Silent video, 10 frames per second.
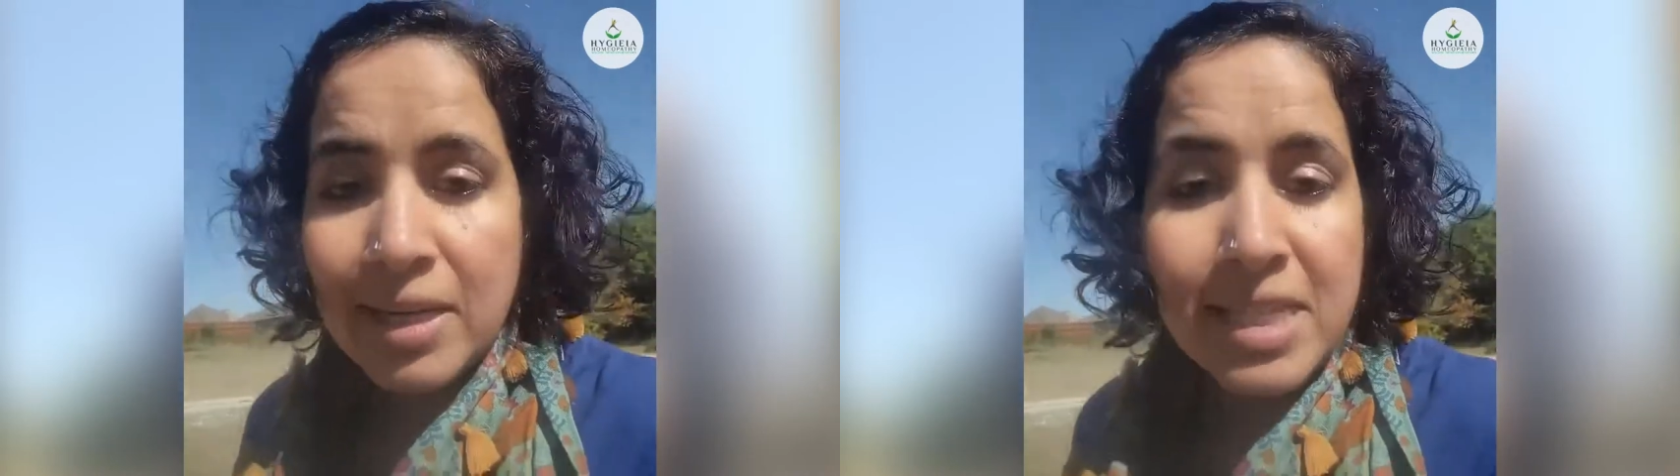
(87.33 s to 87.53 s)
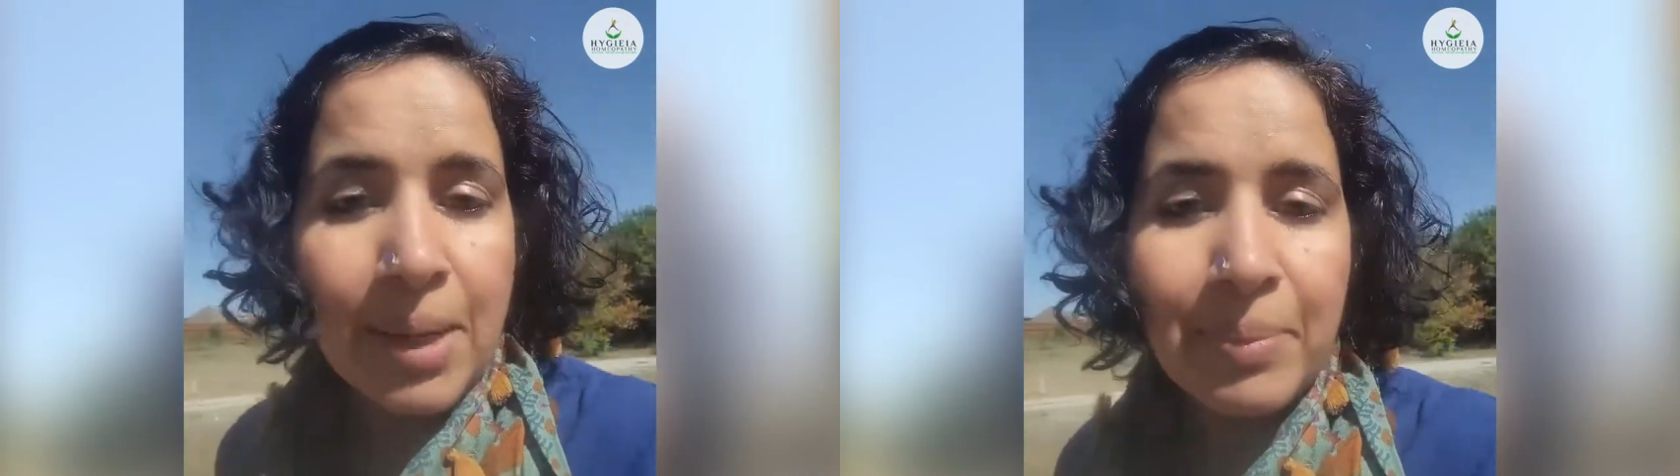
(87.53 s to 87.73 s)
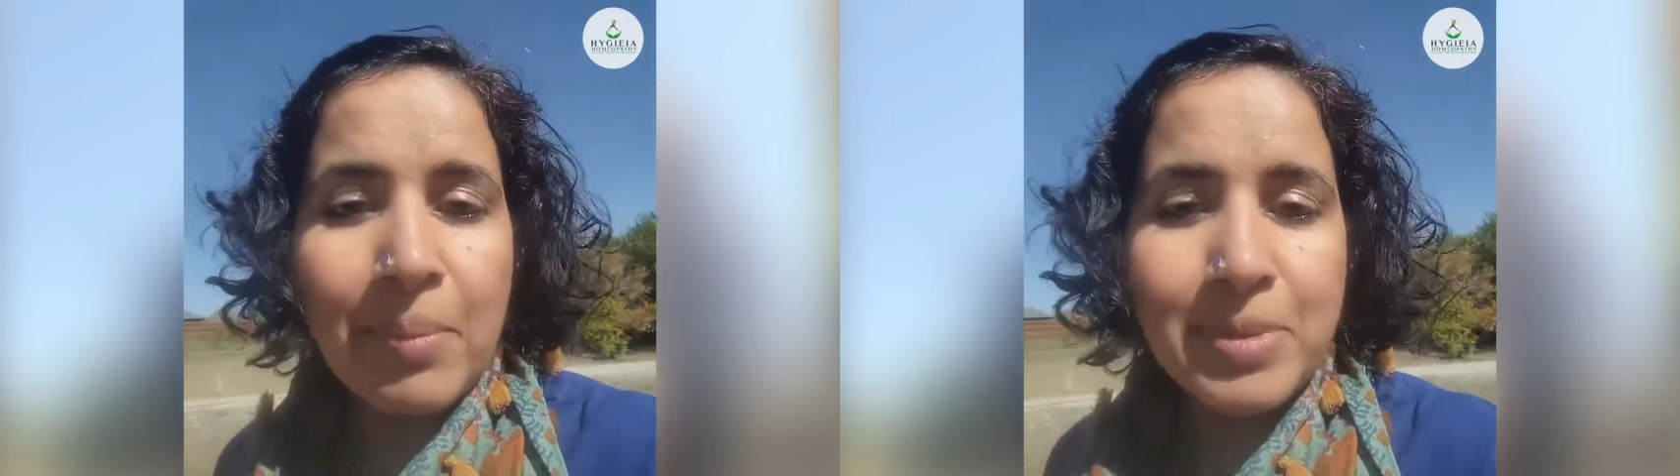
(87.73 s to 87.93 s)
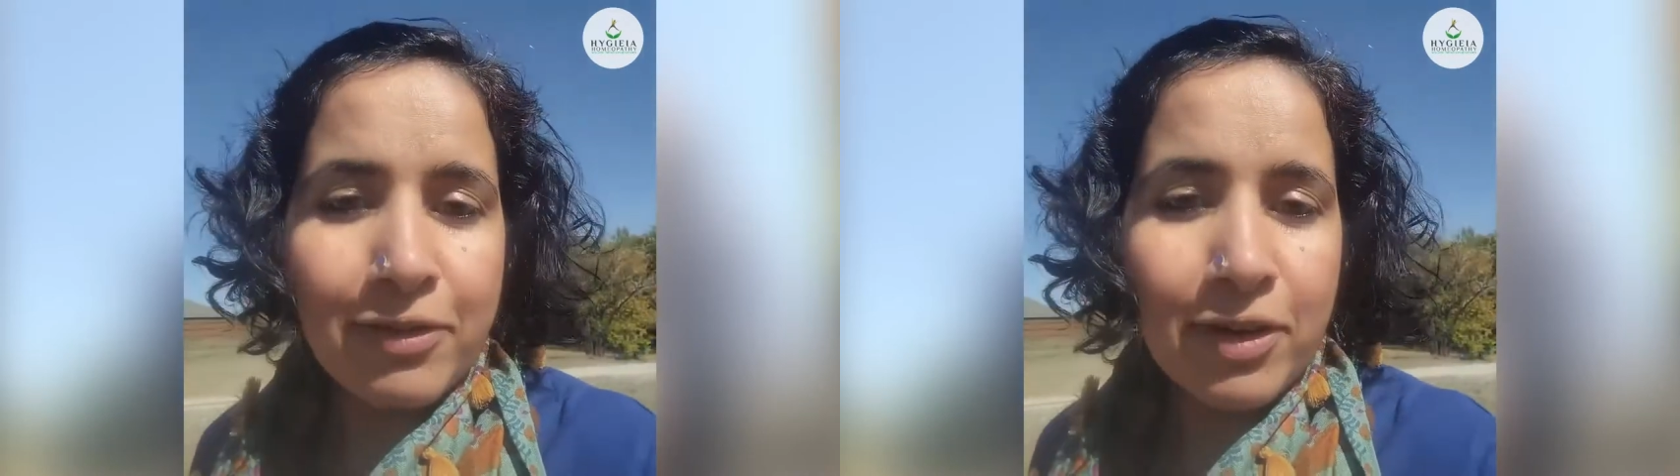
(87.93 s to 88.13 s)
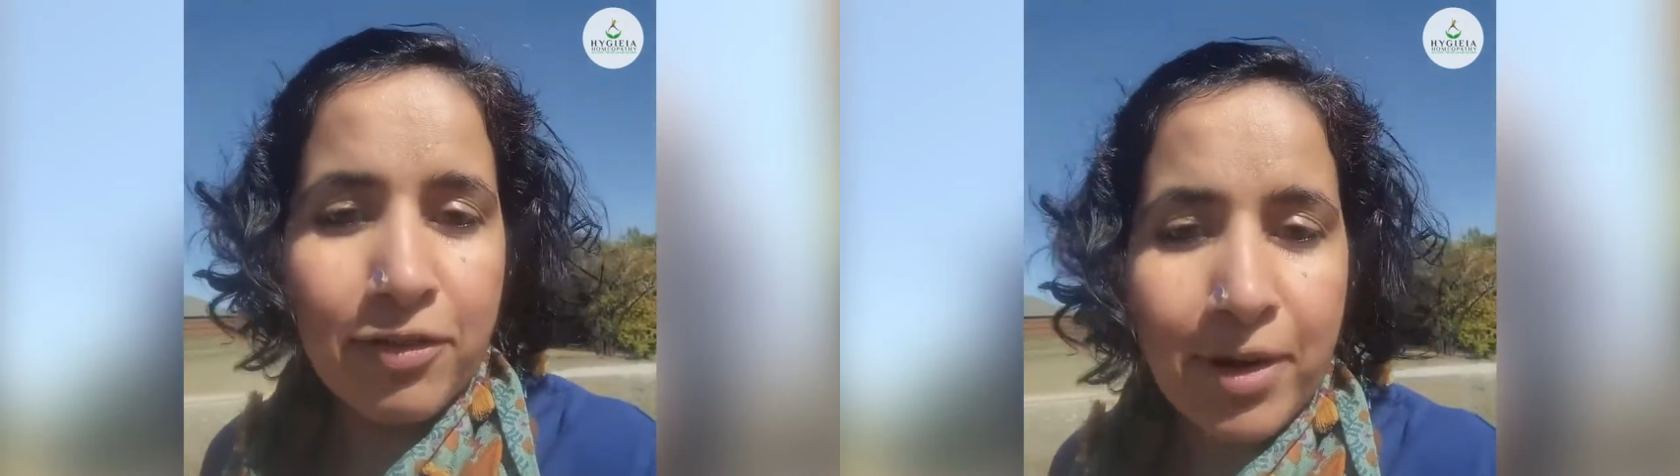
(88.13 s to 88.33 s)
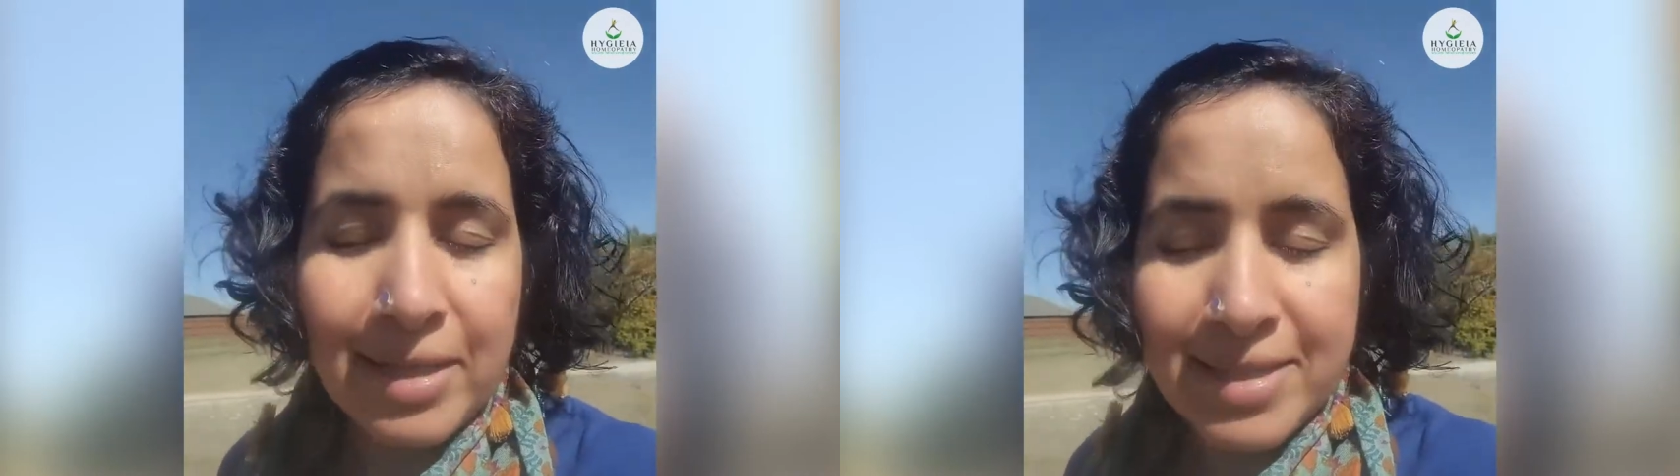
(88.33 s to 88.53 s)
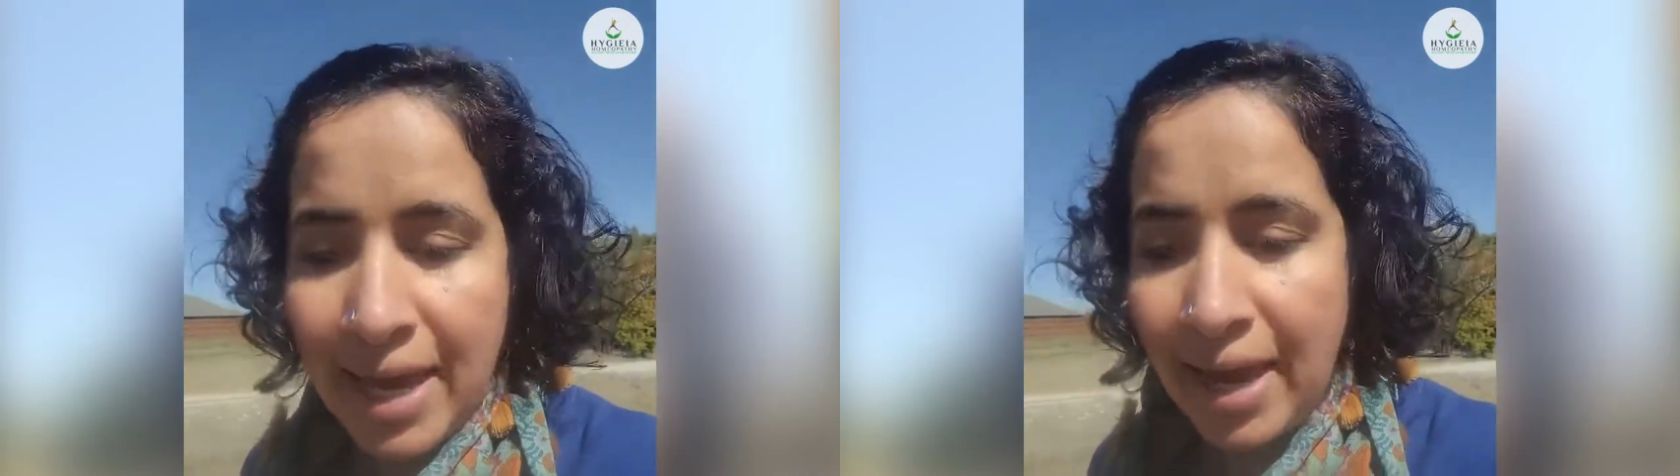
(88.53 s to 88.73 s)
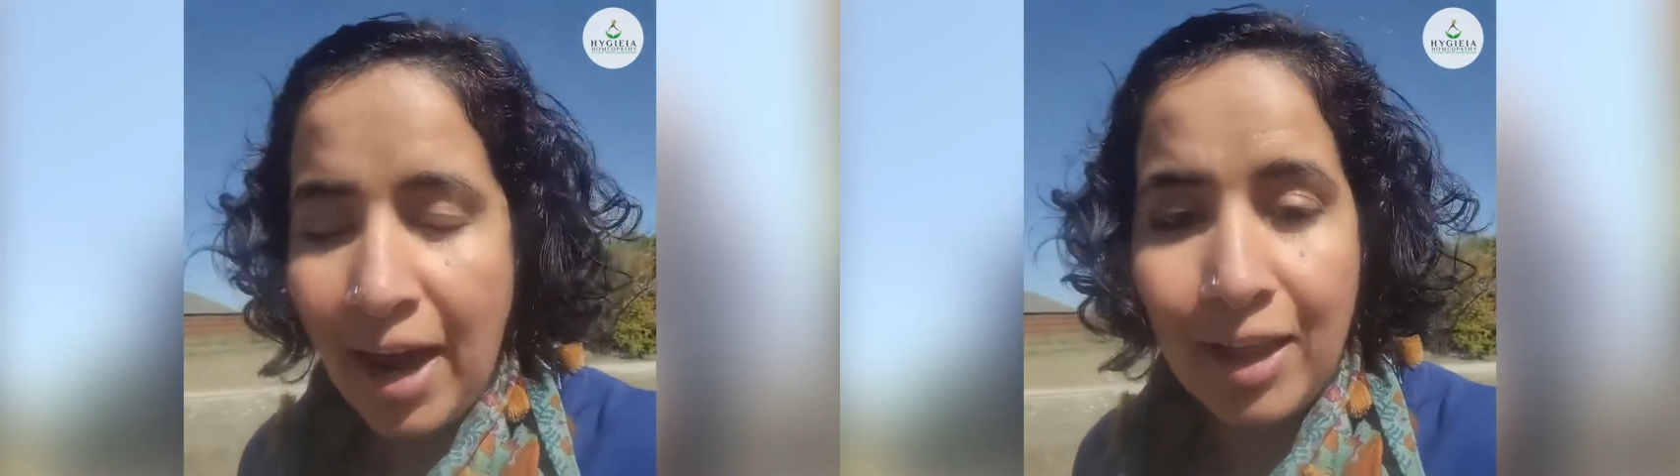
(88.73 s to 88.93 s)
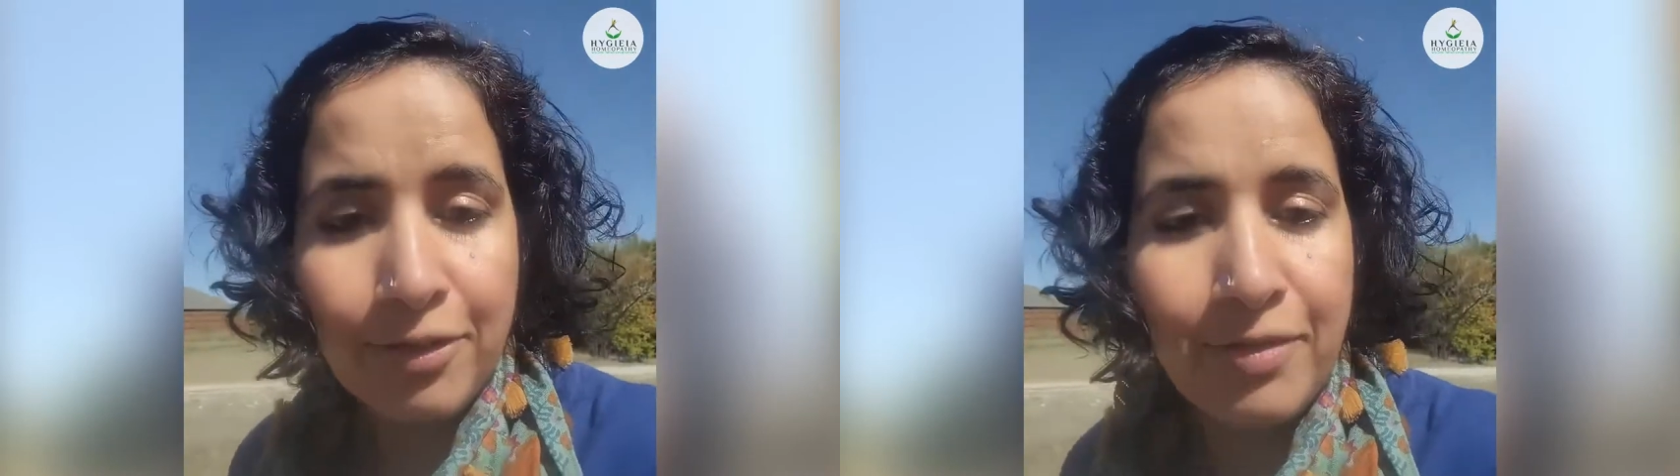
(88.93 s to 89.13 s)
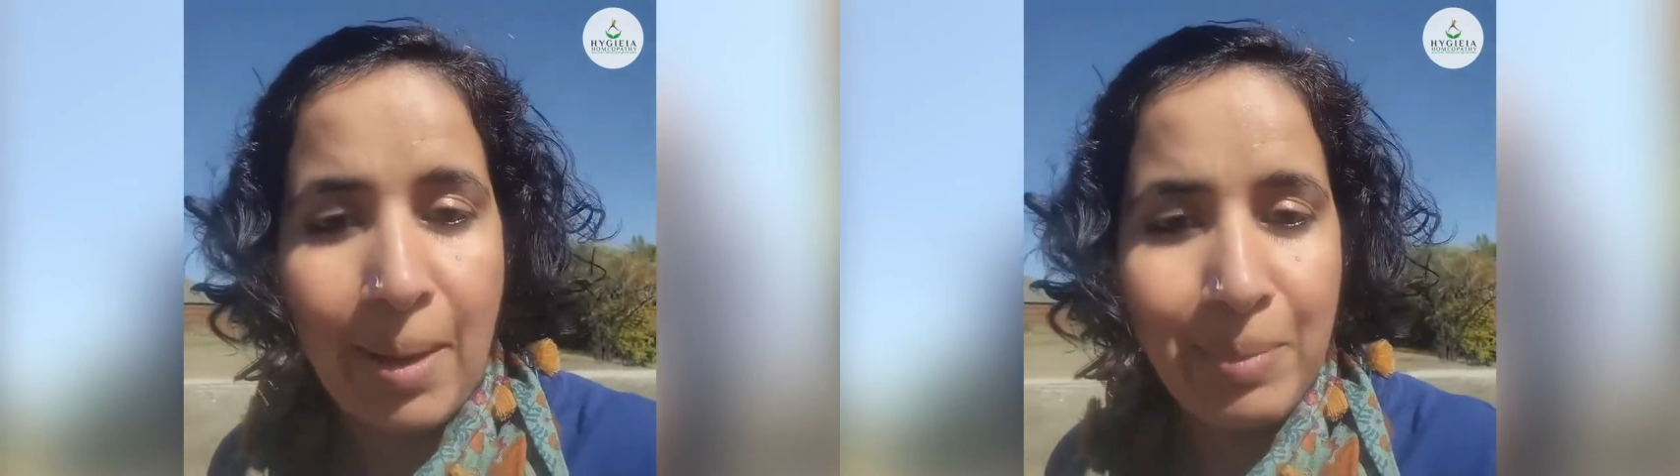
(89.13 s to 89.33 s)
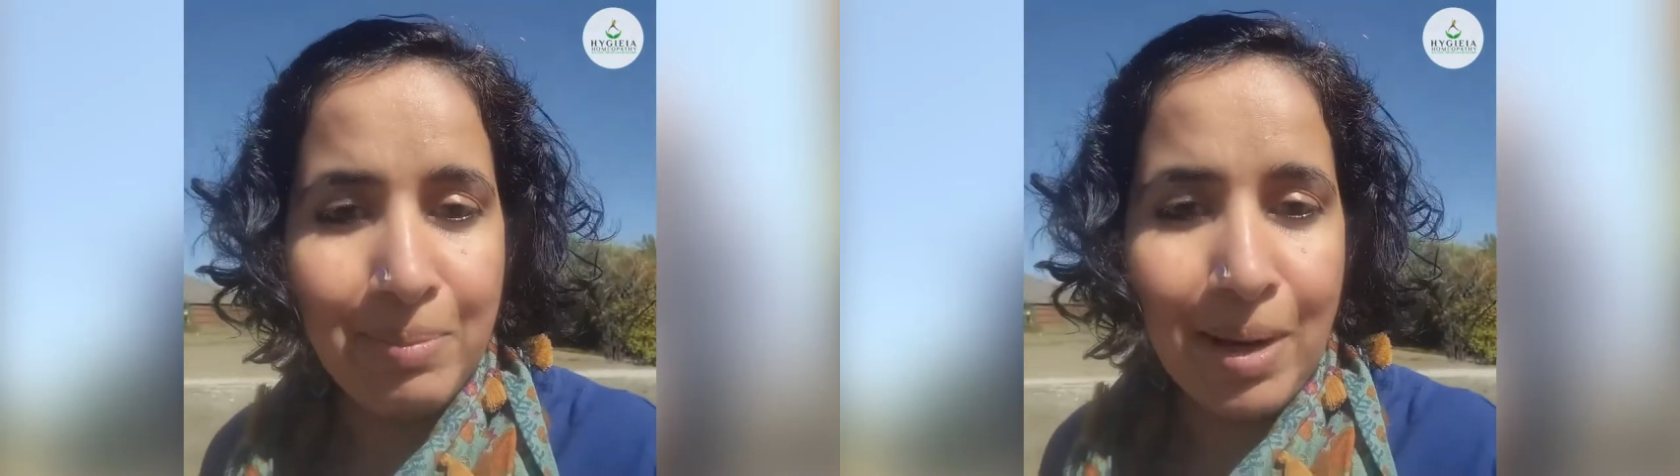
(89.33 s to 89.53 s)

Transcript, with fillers: sometimes even friends and other family